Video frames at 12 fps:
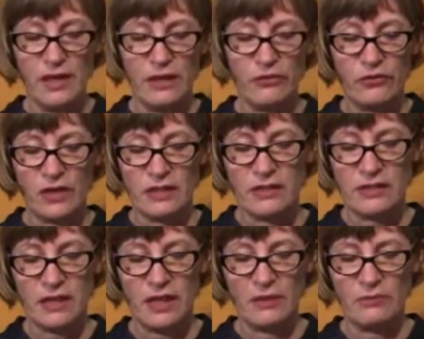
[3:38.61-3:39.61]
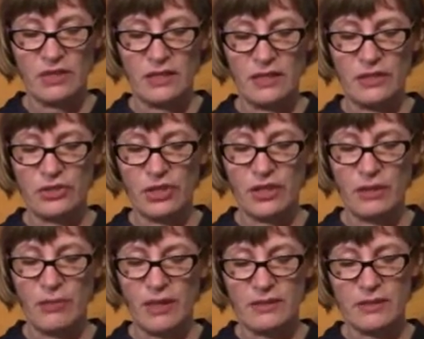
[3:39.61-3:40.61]
he finds time to teach in the
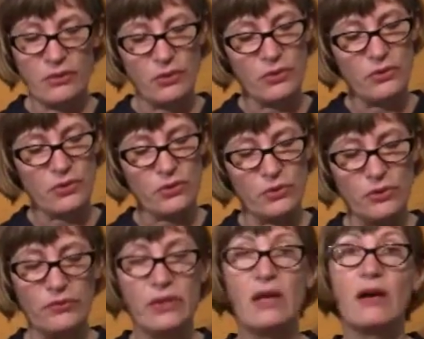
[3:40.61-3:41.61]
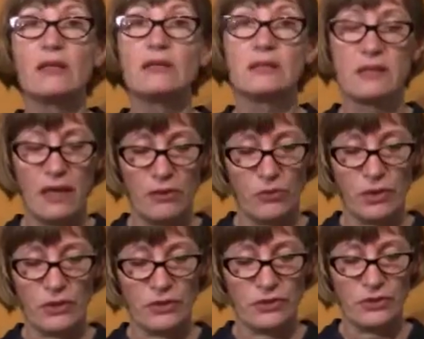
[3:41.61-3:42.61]
Mason Gross School of the Arts at
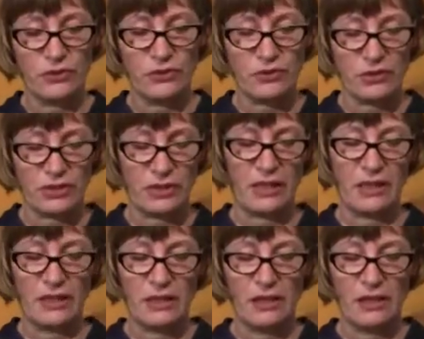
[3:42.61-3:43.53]
Rutgers University.